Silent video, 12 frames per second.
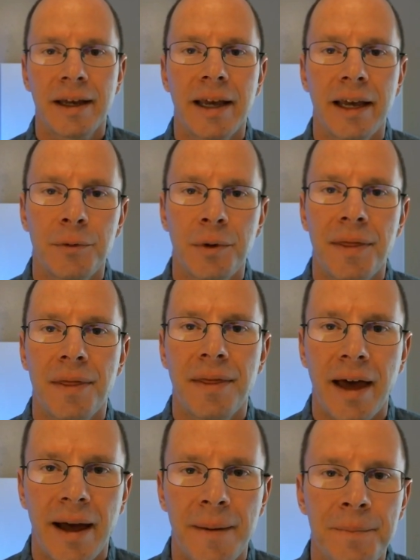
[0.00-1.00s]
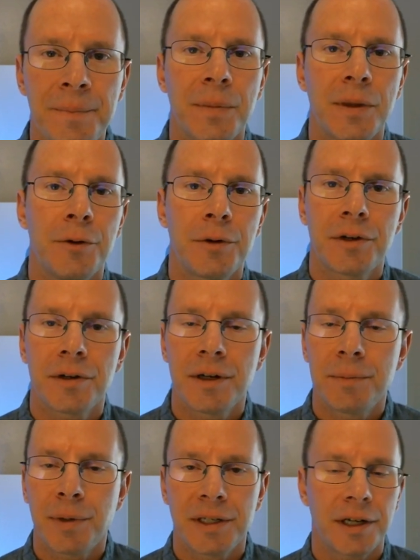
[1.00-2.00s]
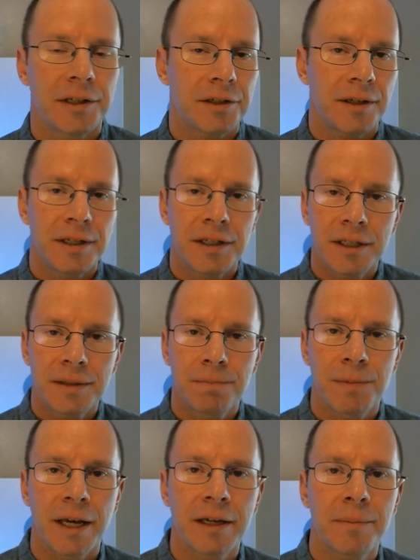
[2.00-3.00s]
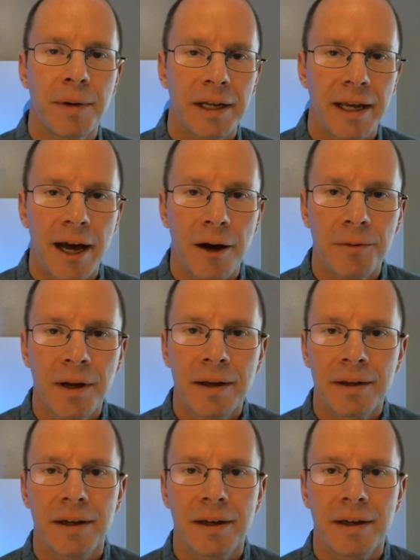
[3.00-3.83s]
and with that, you could potentially just take money out.